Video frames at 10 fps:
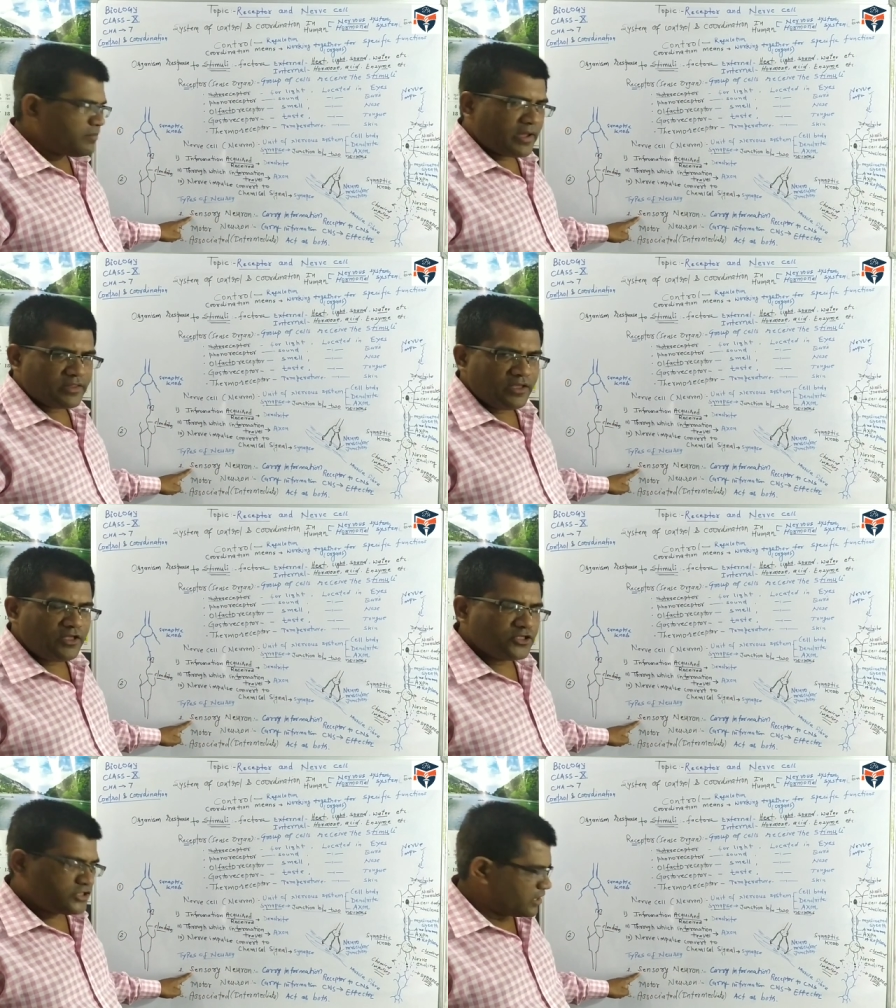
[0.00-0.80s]
by
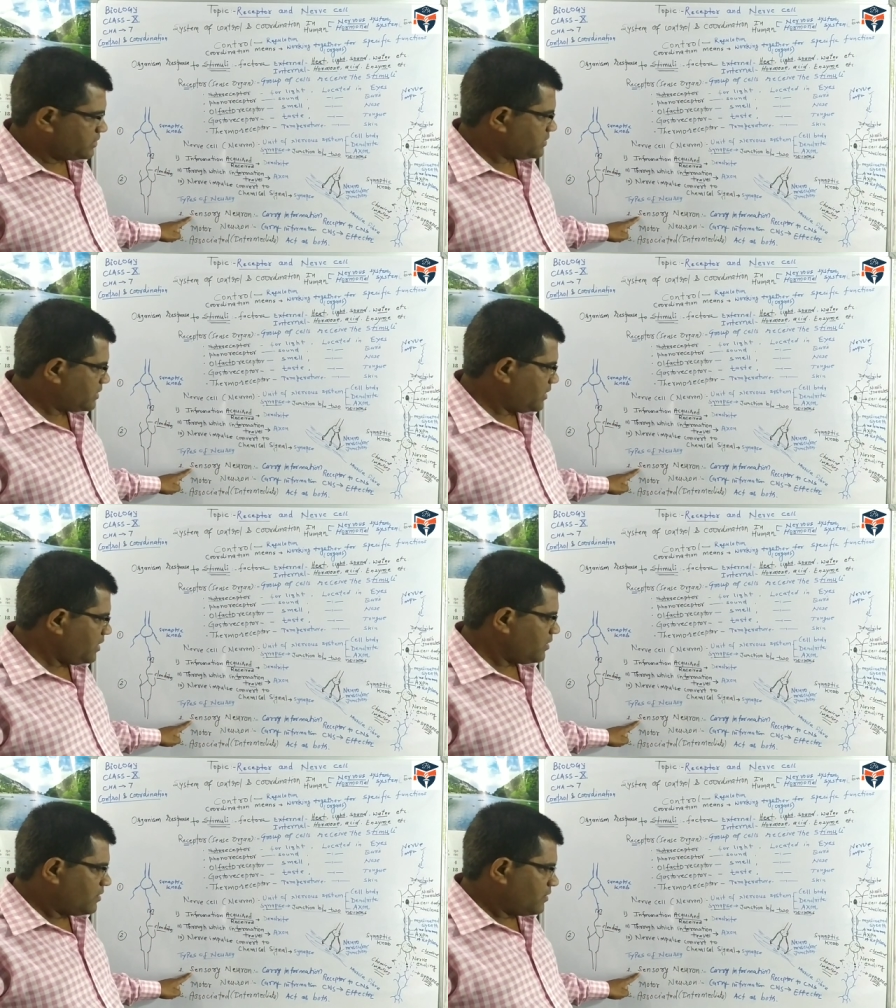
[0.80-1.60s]
the
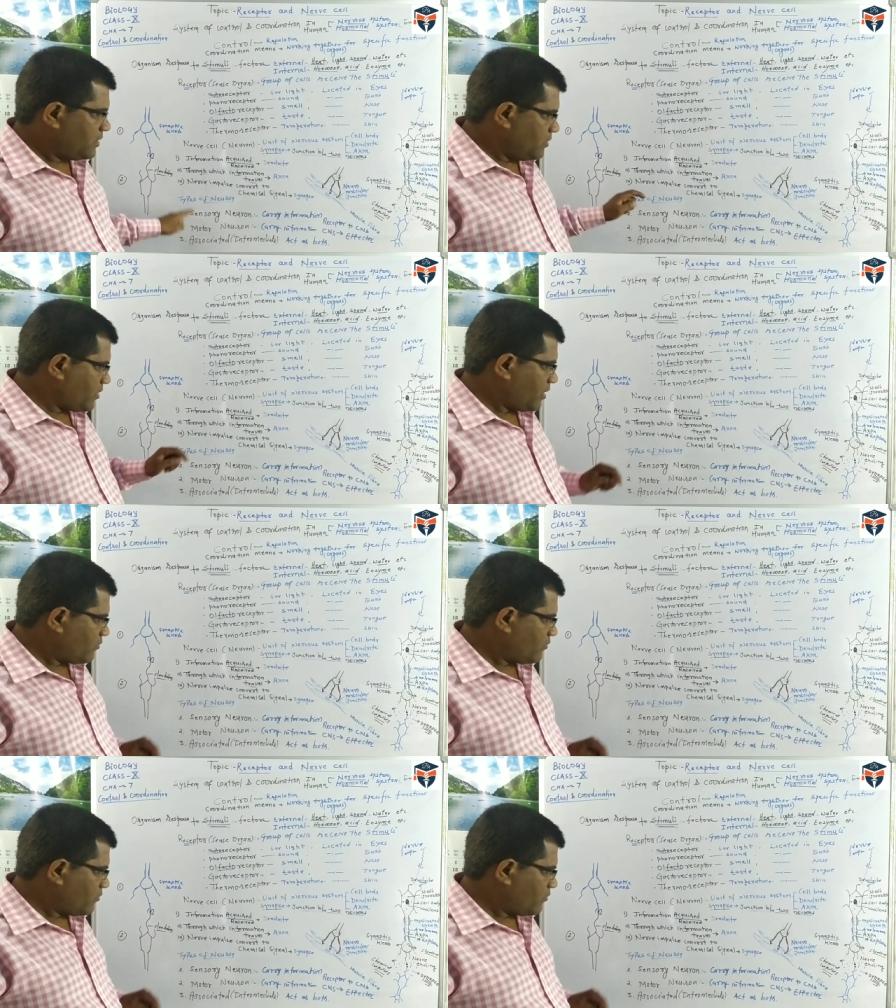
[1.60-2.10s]
sensory neuron.